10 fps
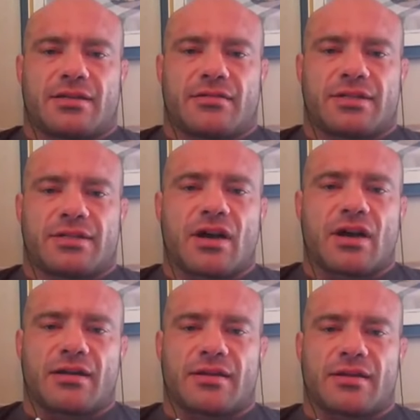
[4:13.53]
you know he had
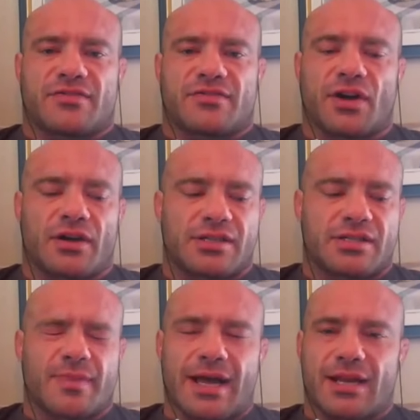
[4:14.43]
gone as far as
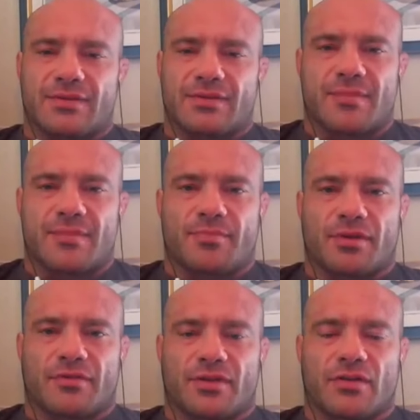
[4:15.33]
his body was
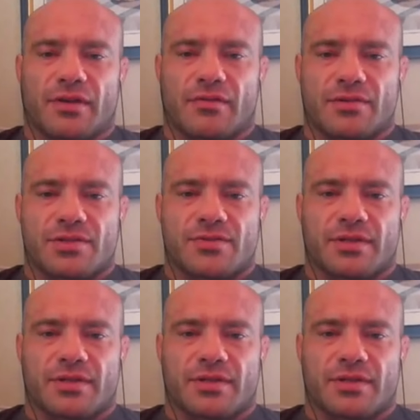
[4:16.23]
capable of going which is mm-hmm.